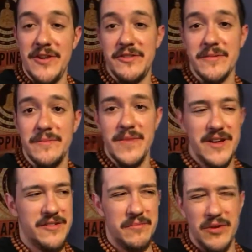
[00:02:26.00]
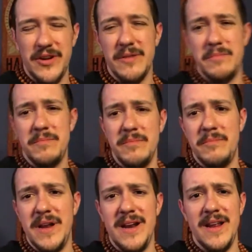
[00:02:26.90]
I do some I do some pretty good
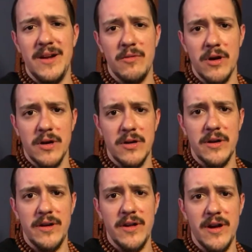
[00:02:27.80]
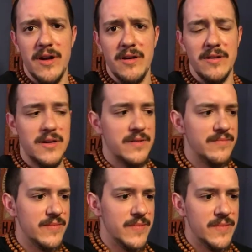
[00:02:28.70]
pen and ink work, and uh,
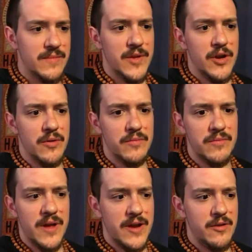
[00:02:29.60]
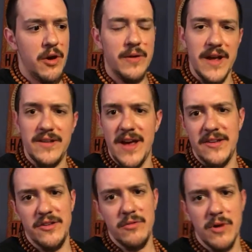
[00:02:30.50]
you know I do okay
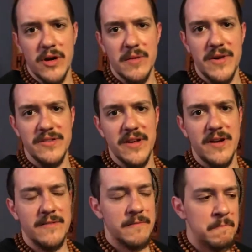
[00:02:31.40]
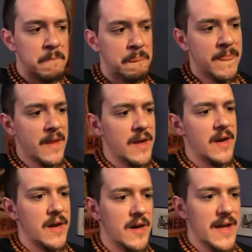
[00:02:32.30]
tattoo work on myself.
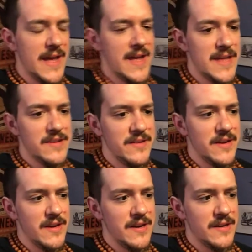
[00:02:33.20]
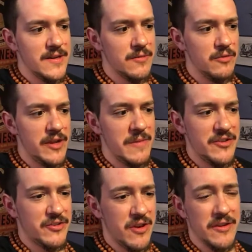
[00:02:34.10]
Uh, and uh, really, my
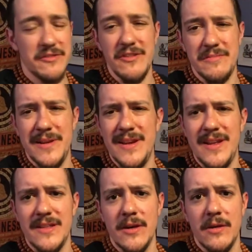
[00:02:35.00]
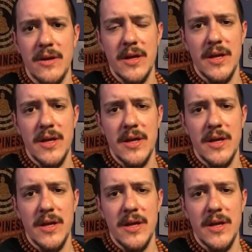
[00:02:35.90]
strong suit is pen and ink though,